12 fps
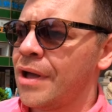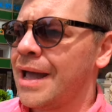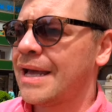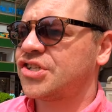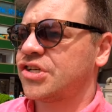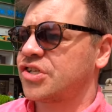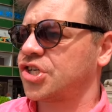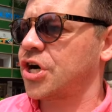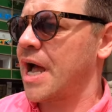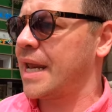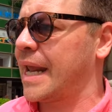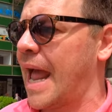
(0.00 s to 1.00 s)
is just
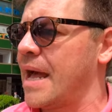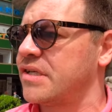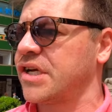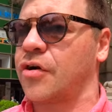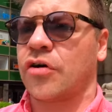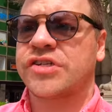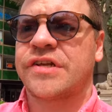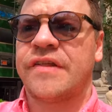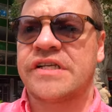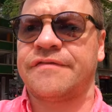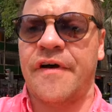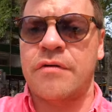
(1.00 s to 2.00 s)
try and get us across to
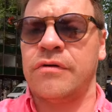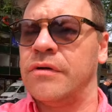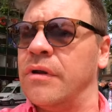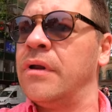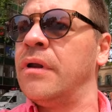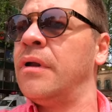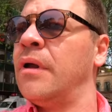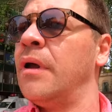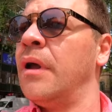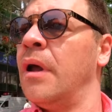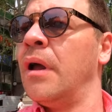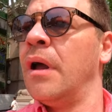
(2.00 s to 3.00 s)
this fountain
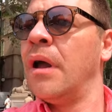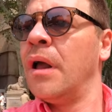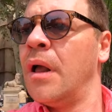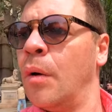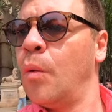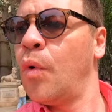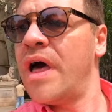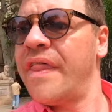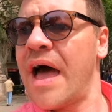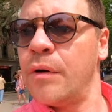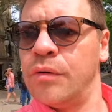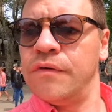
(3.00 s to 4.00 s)

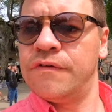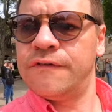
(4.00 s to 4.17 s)
without